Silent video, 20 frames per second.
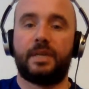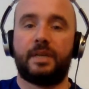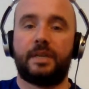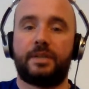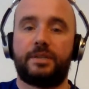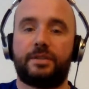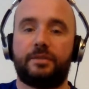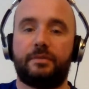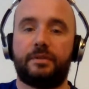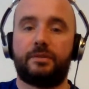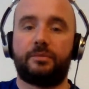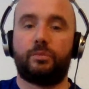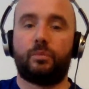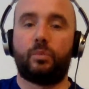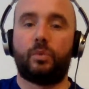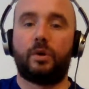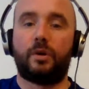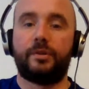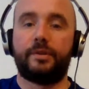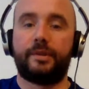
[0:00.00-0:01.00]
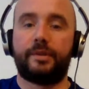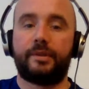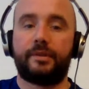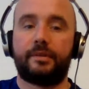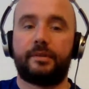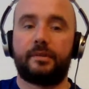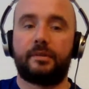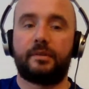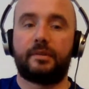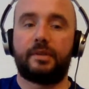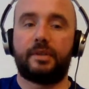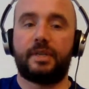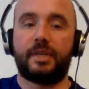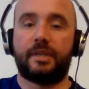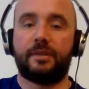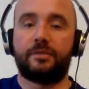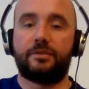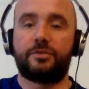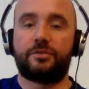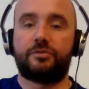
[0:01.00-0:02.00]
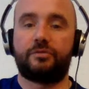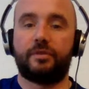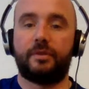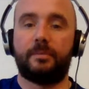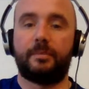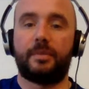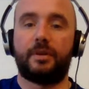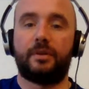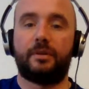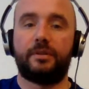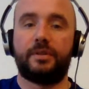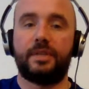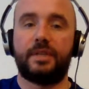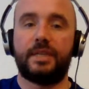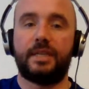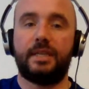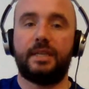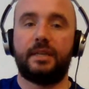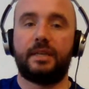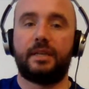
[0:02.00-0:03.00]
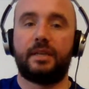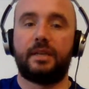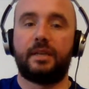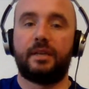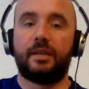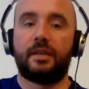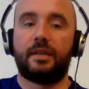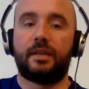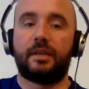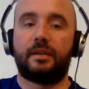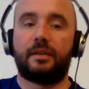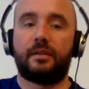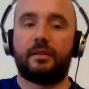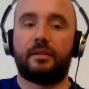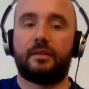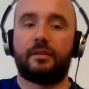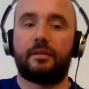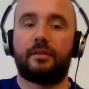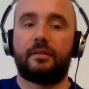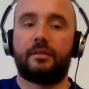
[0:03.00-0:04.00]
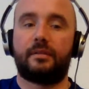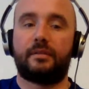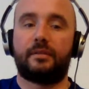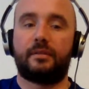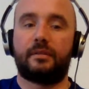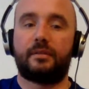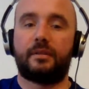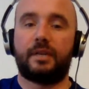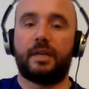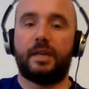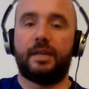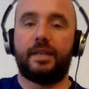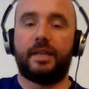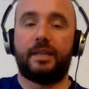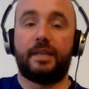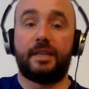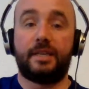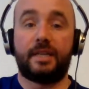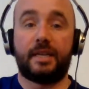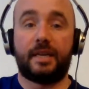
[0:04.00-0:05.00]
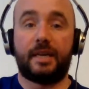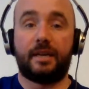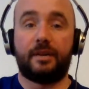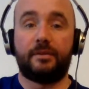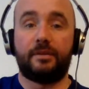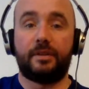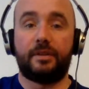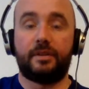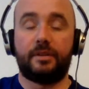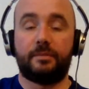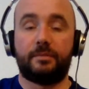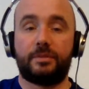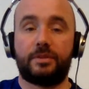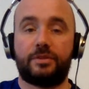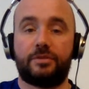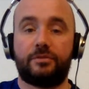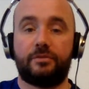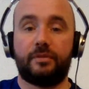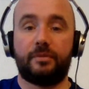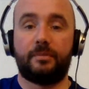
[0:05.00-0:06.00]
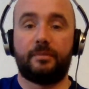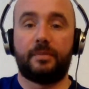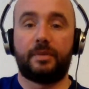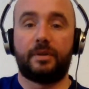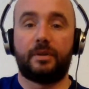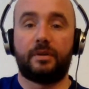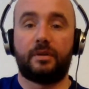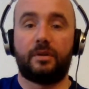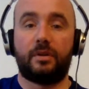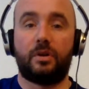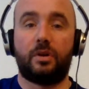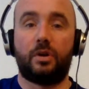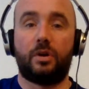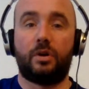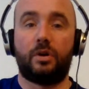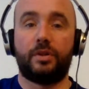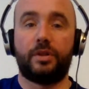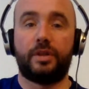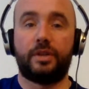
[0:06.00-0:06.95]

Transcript: So it's 1 down strum on D, and then a down and up strum on